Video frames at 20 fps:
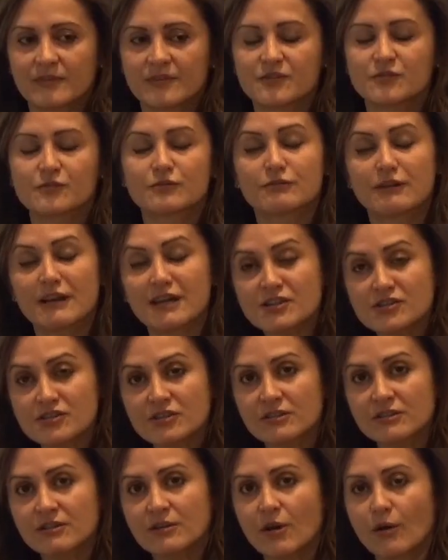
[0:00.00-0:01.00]
The
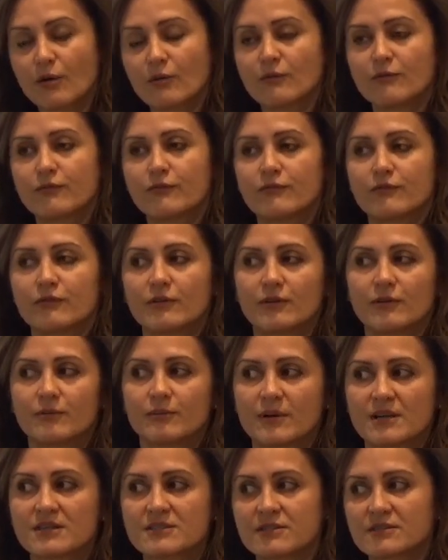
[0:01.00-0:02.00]
duration of uh,
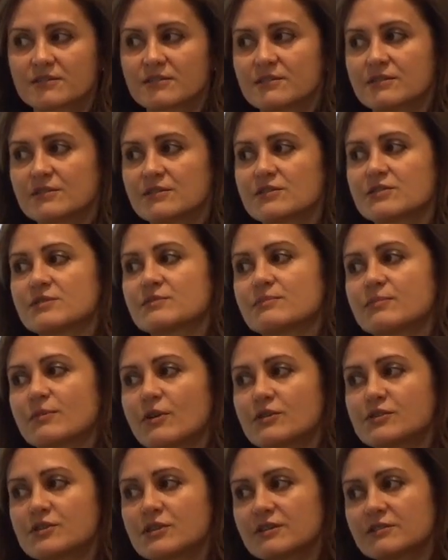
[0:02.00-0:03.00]
master thesis
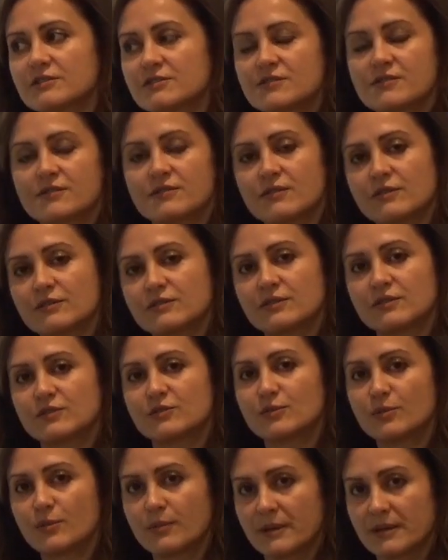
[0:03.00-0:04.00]
project is
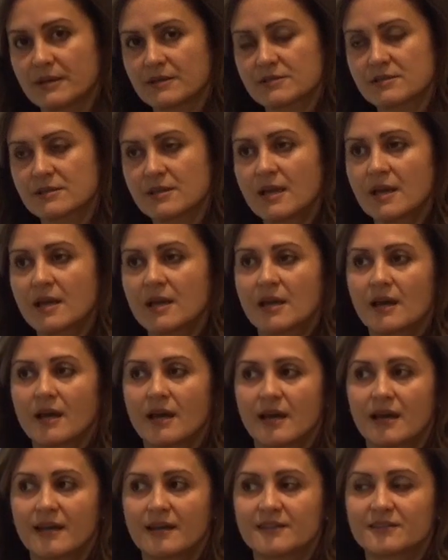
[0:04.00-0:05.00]
32 weeks.
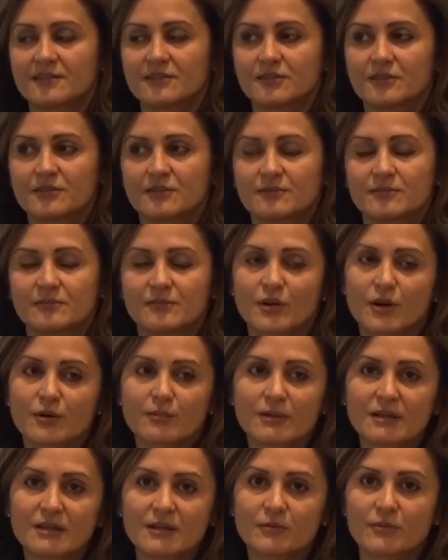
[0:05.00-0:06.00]
And uh,
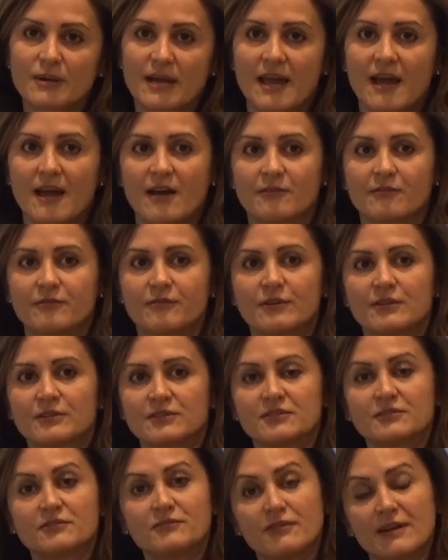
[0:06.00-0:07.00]
normally we have
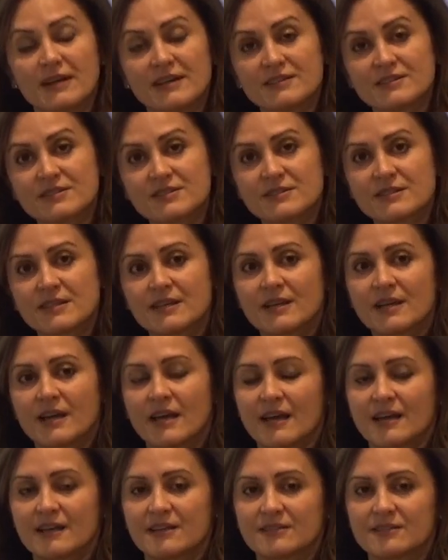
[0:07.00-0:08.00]
defense
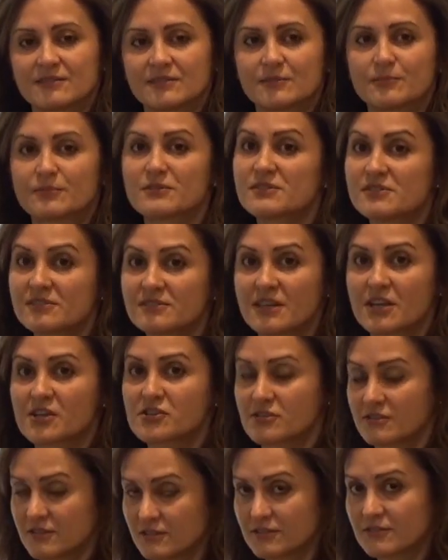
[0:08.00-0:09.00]
and
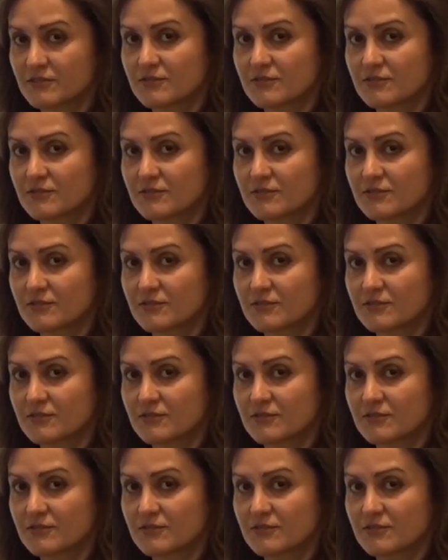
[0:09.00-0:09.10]
presentation and